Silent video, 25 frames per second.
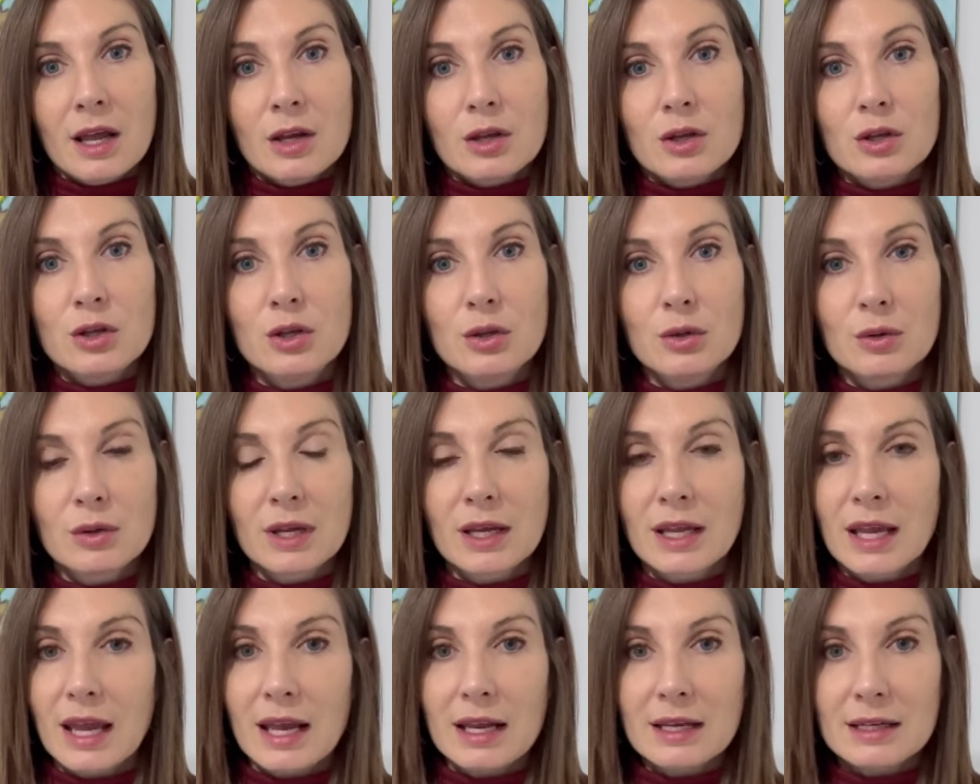you
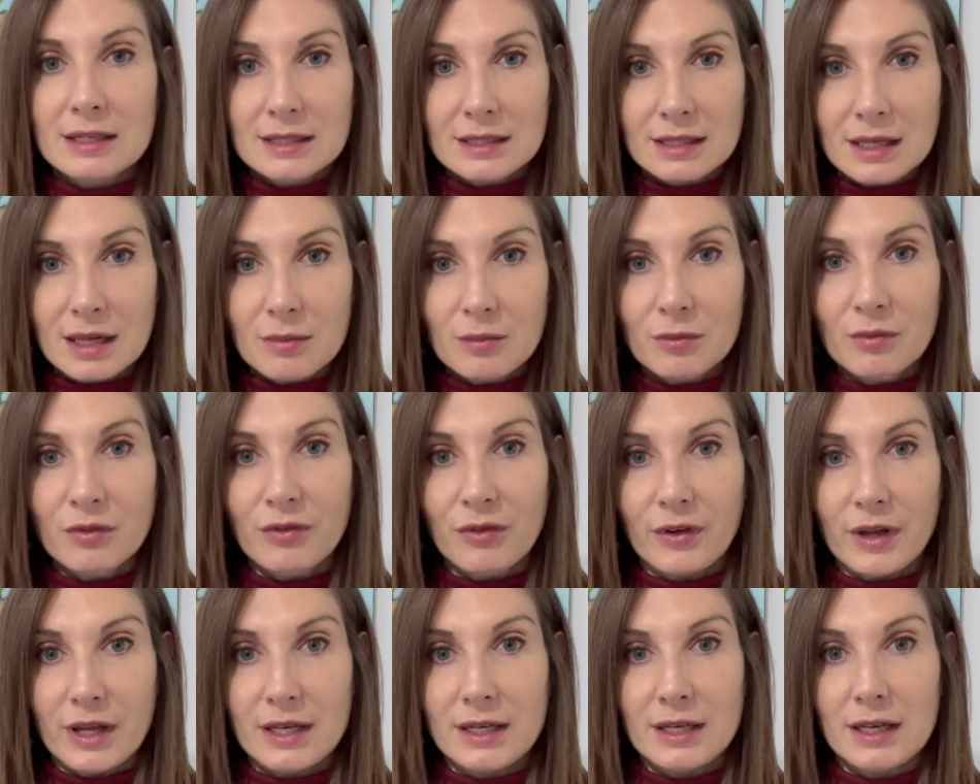can get some
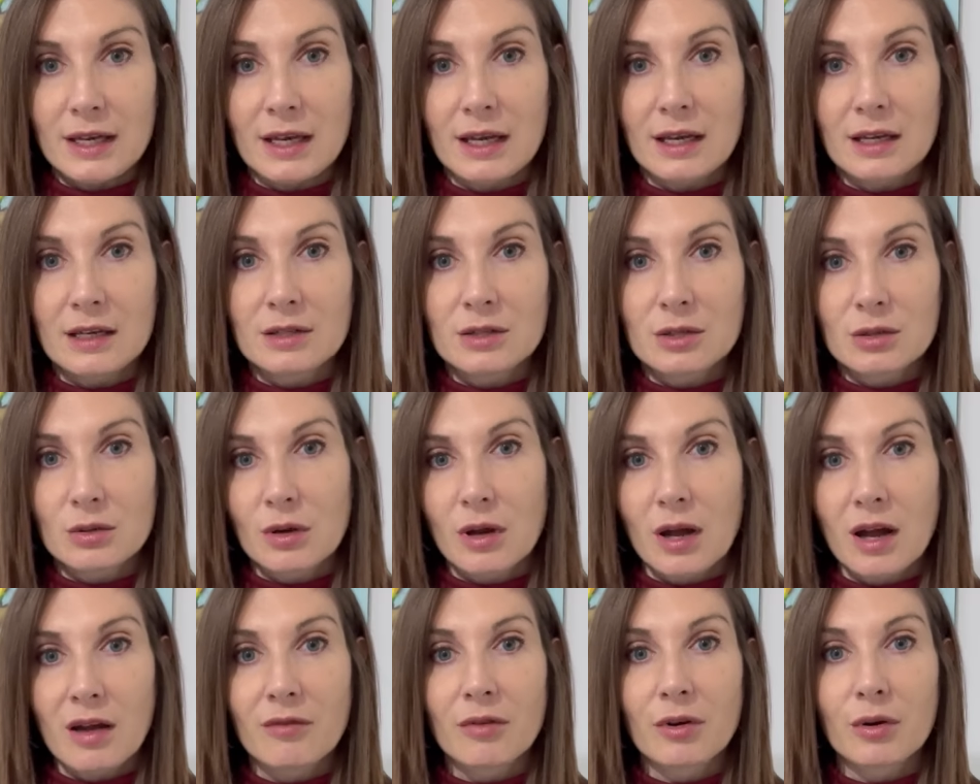funding to
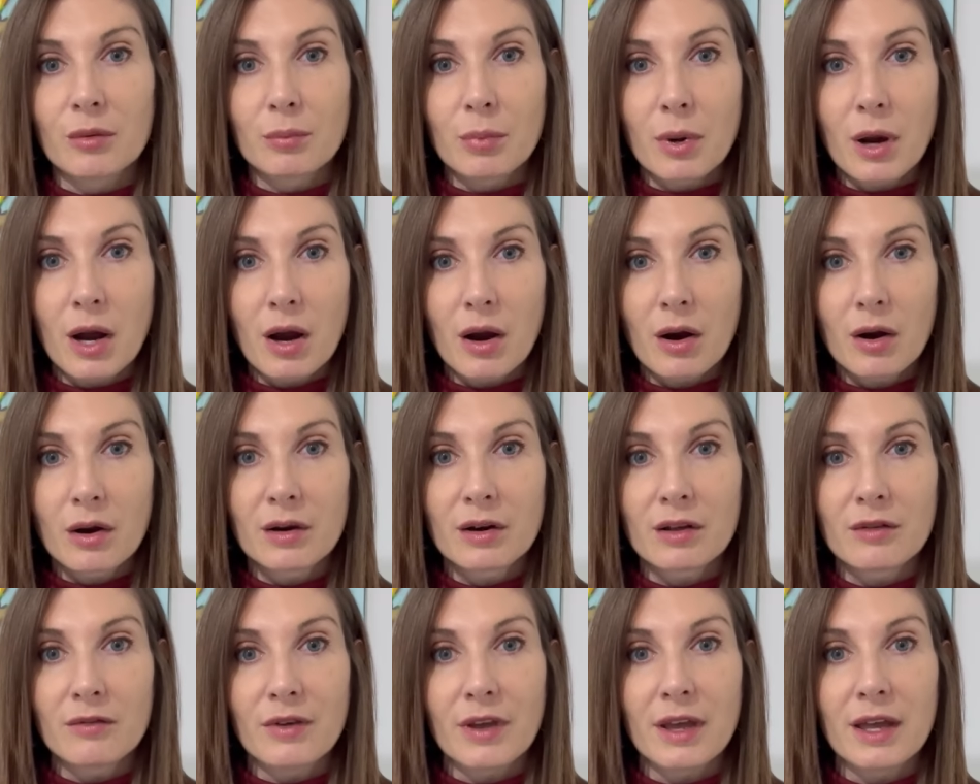cover part
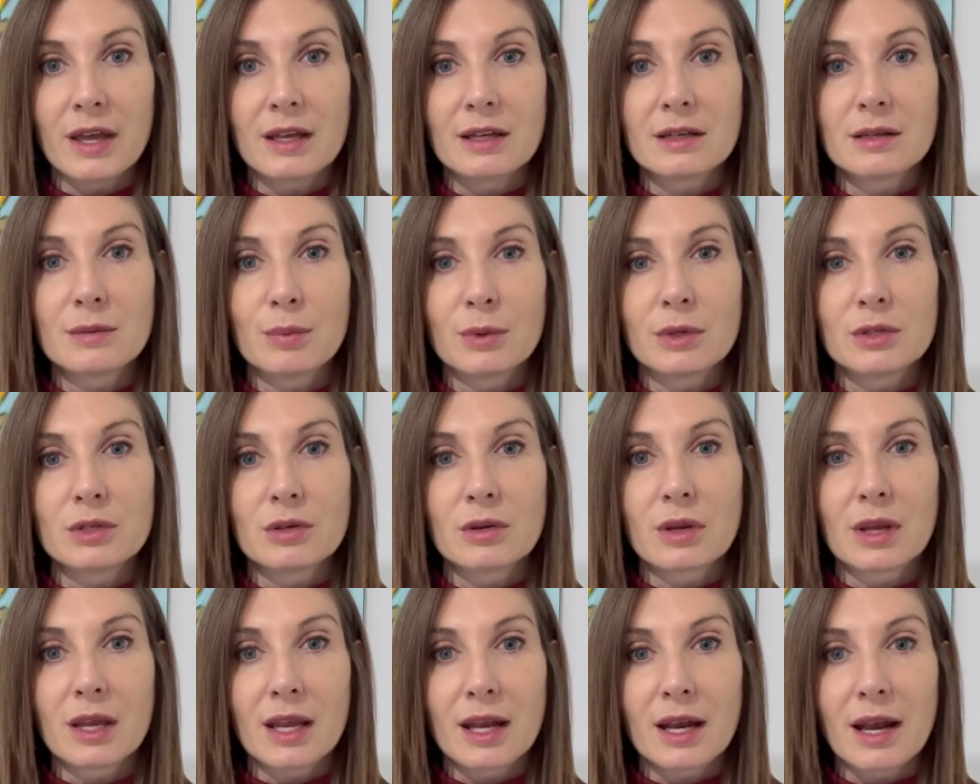of it, but you
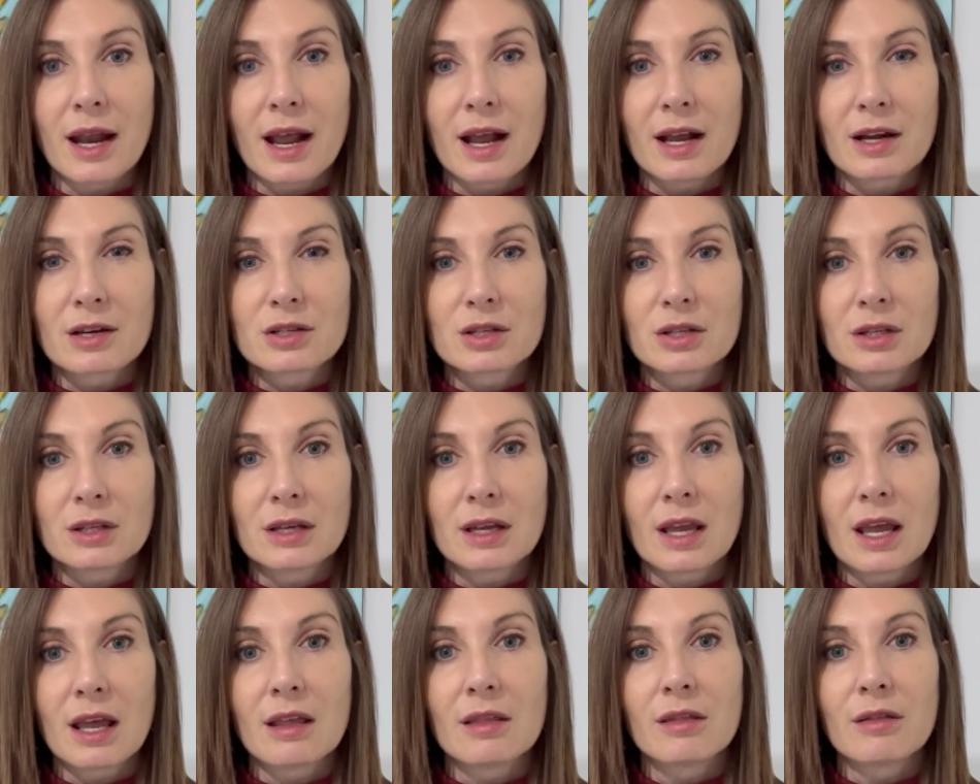can't actually
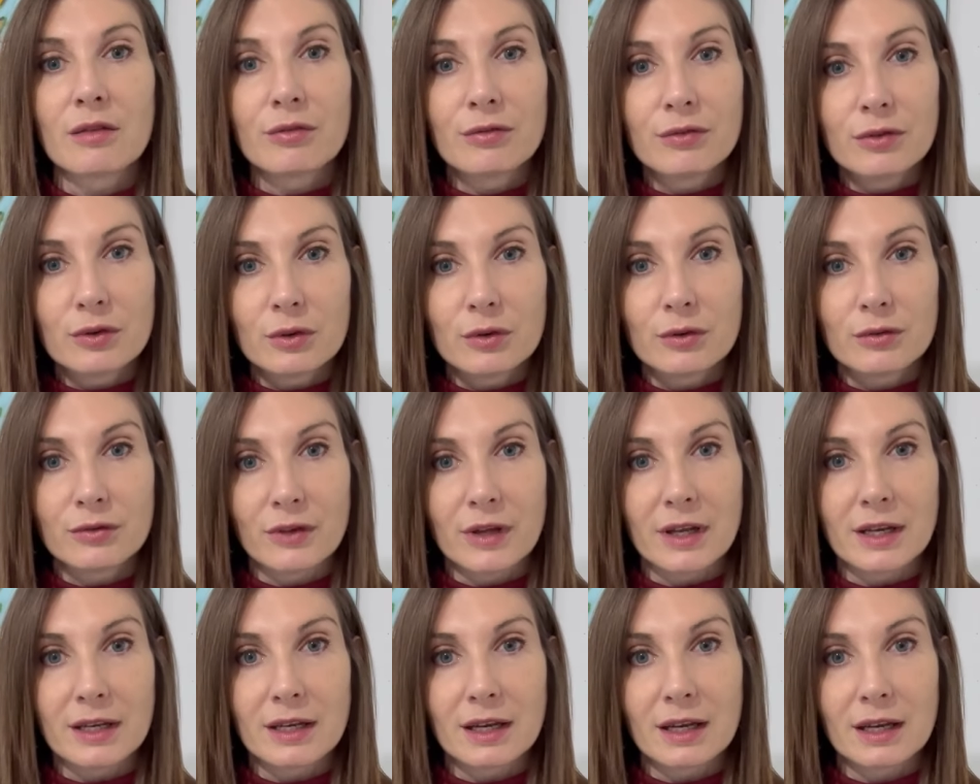get the full
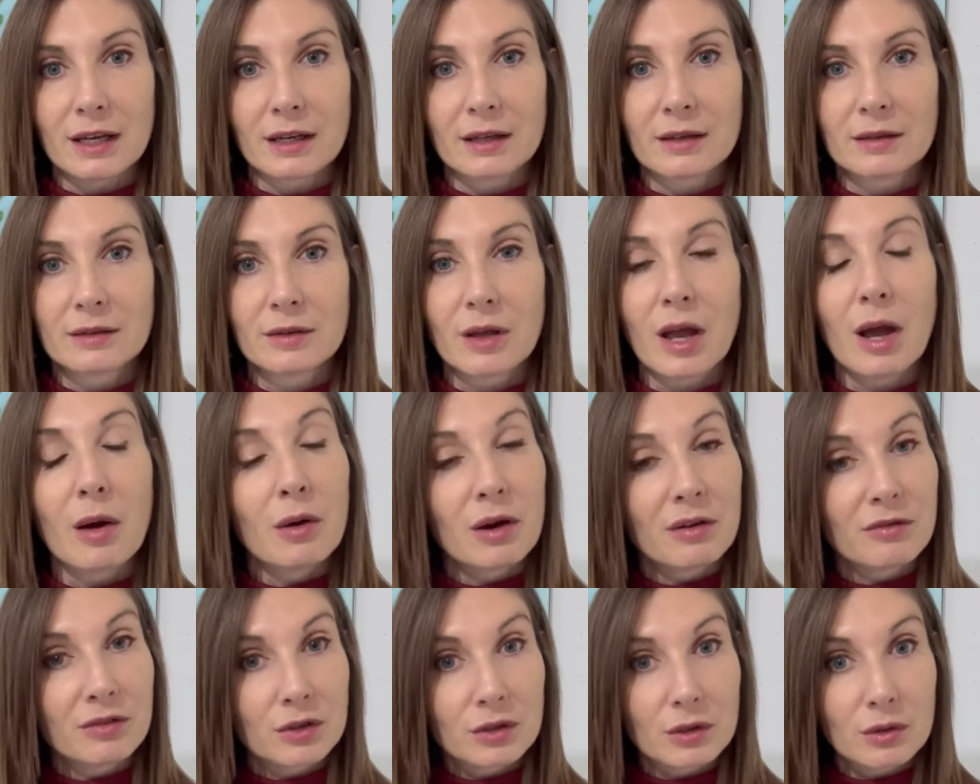funding.
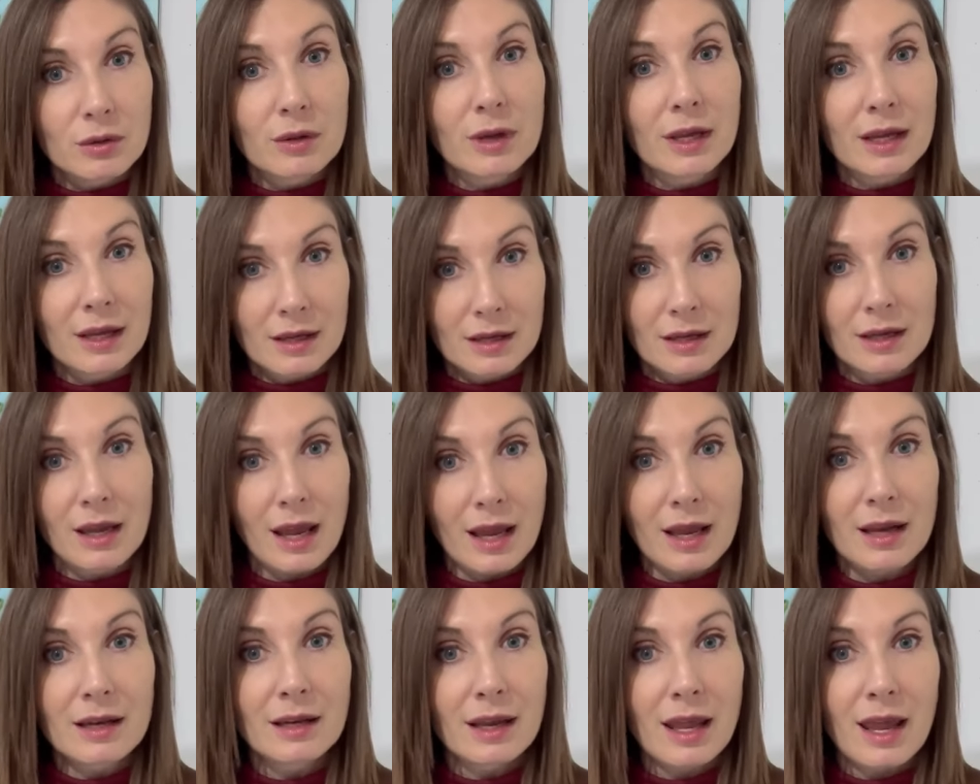However, you
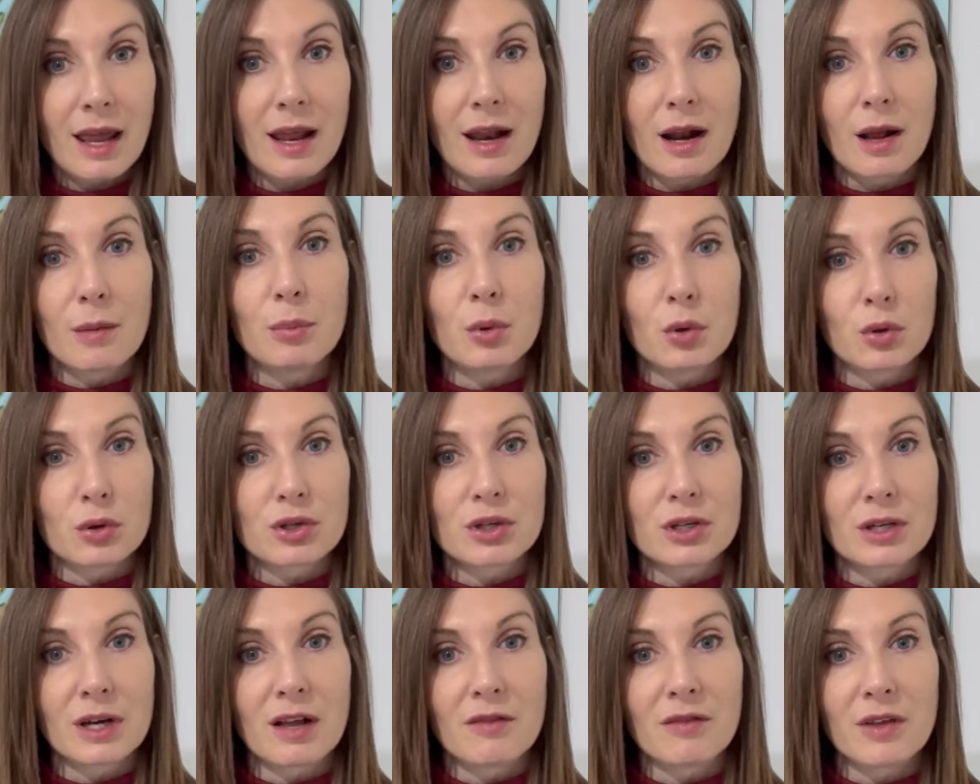can get a
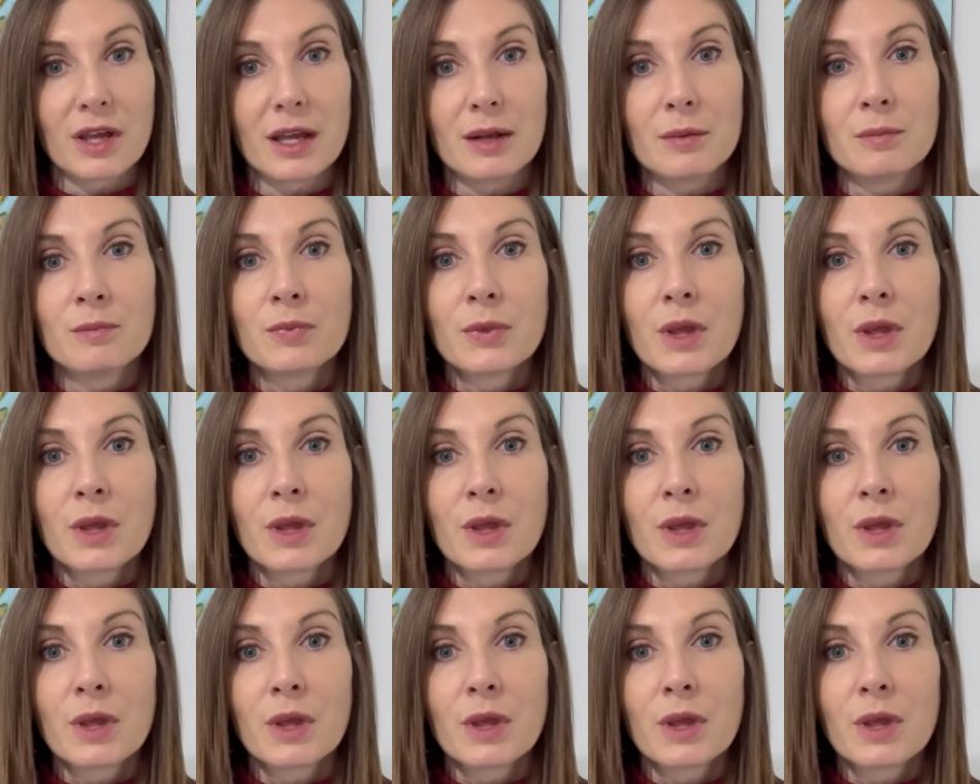portion of it.